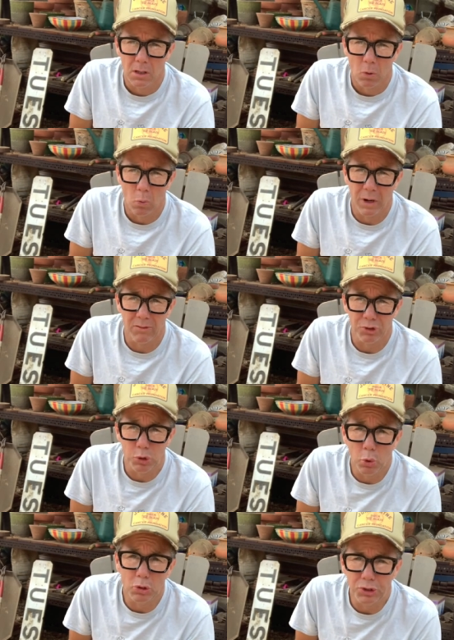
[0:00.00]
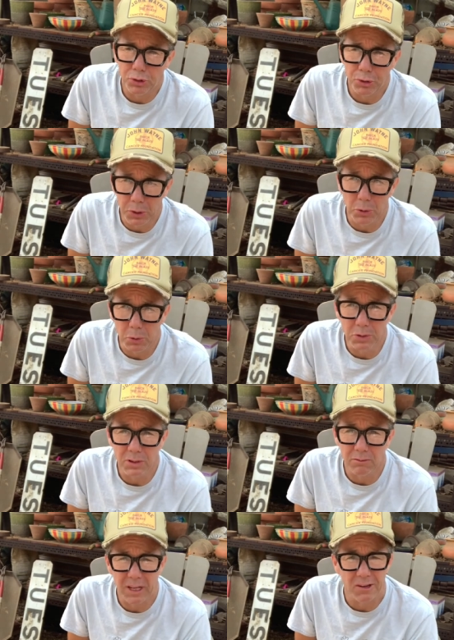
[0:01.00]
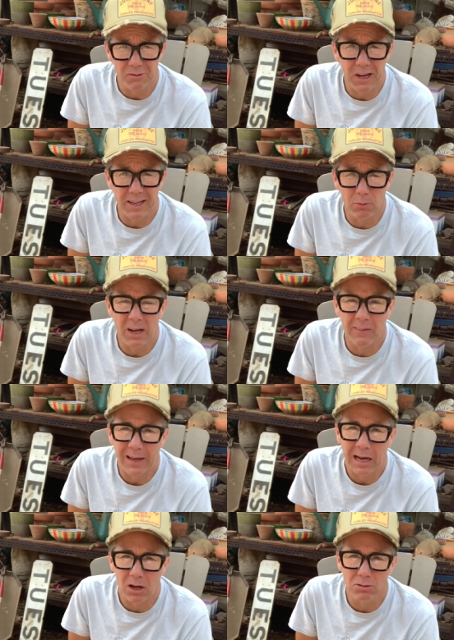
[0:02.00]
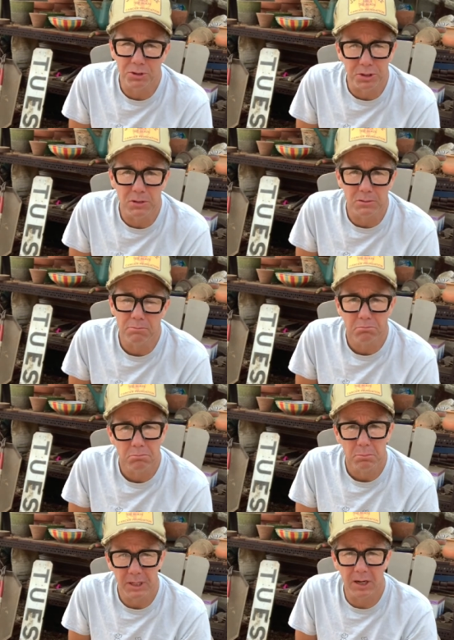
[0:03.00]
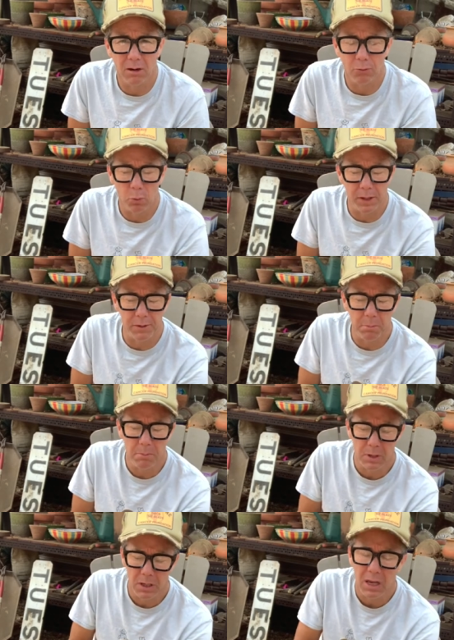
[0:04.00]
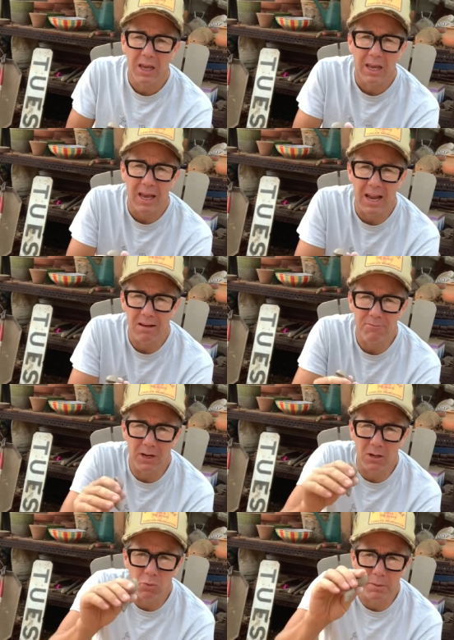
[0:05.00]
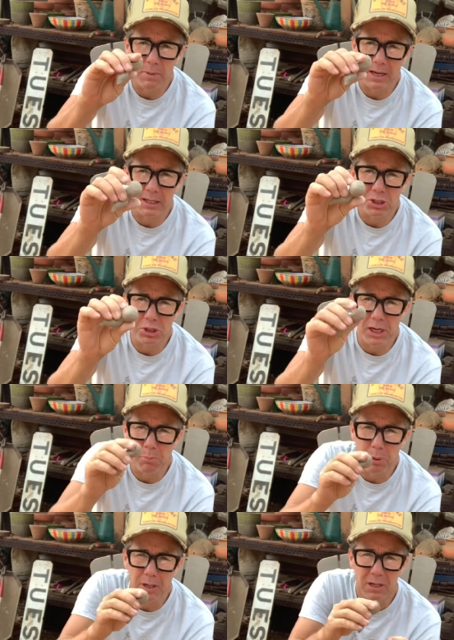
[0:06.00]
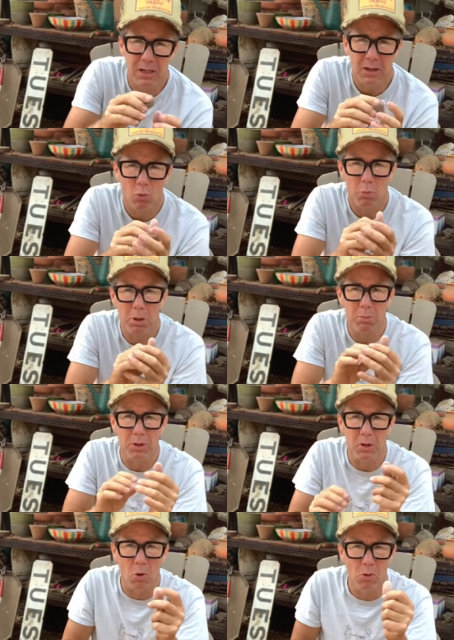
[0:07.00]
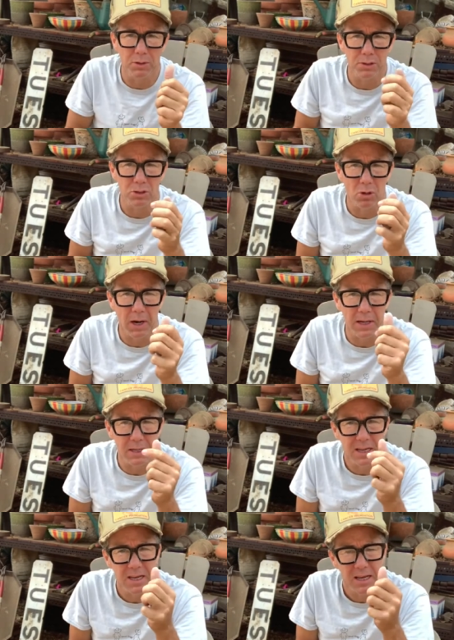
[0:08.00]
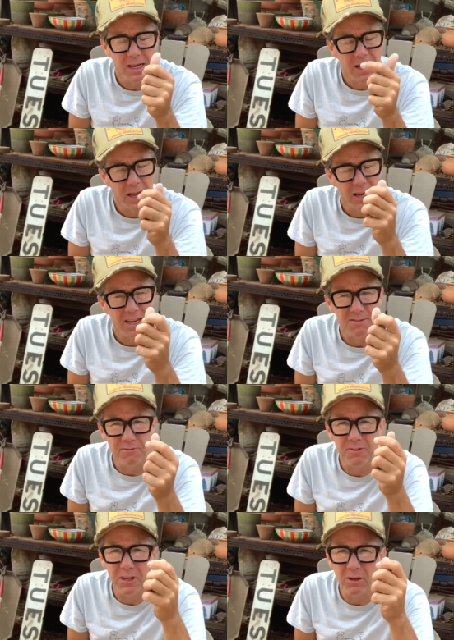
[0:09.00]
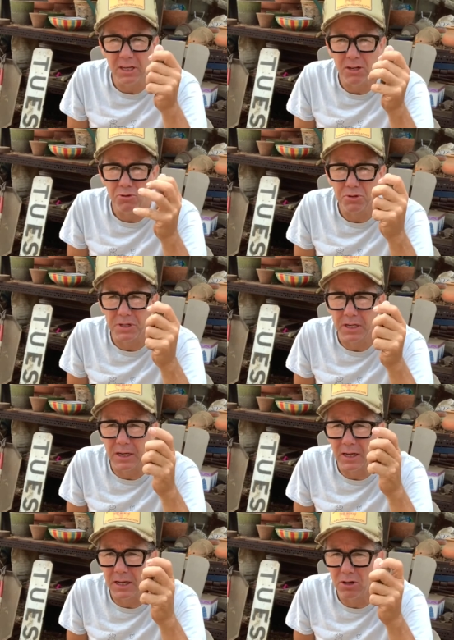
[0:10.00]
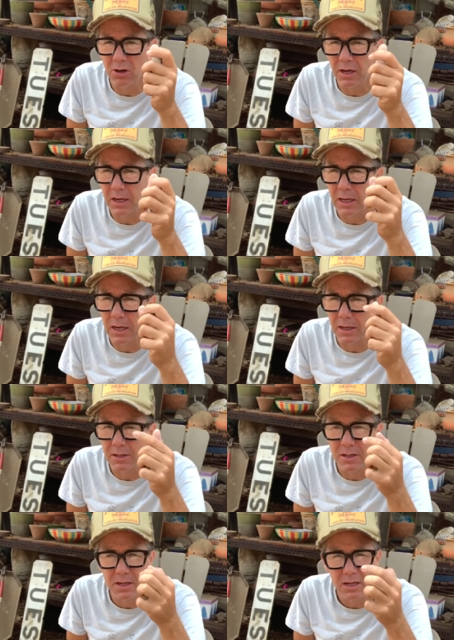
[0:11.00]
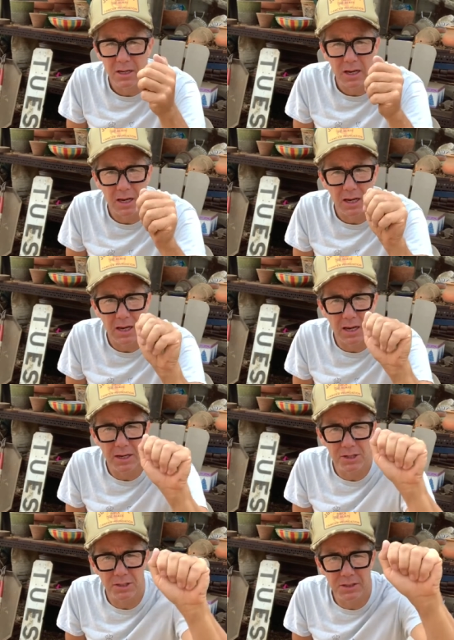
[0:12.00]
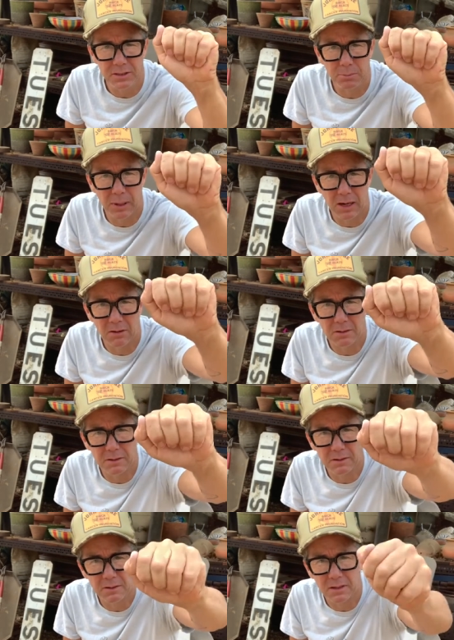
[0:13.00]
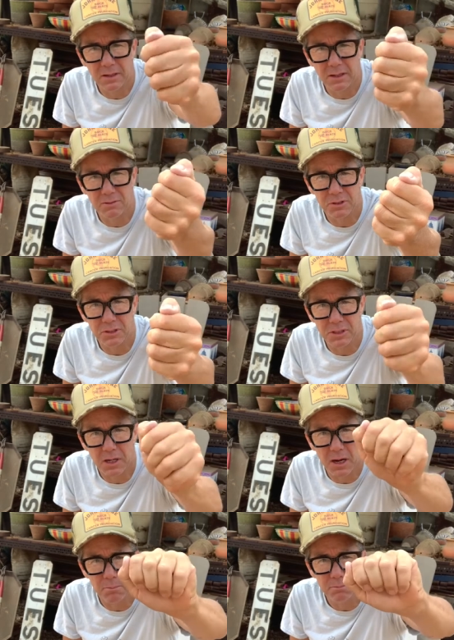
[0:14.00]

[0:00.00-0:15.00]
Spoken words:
Whatever tools you use that you find around the house, just be careful with them and have fun with making a shape. Remember, the goal is to try to feel interesting in your hand, and it just about covers it up.